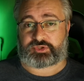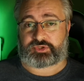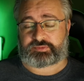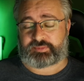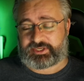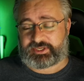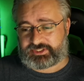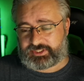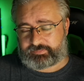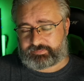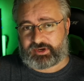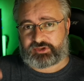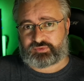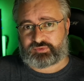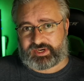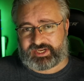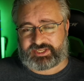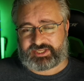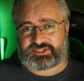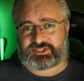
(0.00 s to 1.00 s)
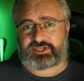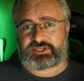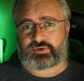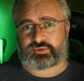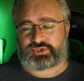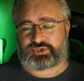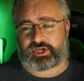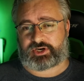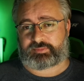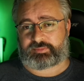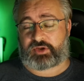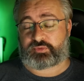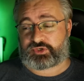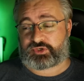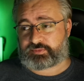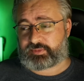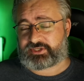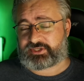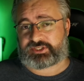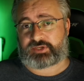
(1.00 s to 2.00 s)
which means they're both running in single channel mode,
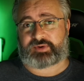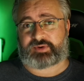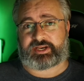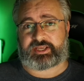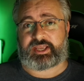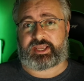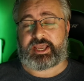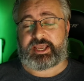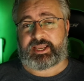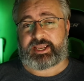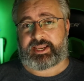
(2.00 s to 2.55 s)
which means they're running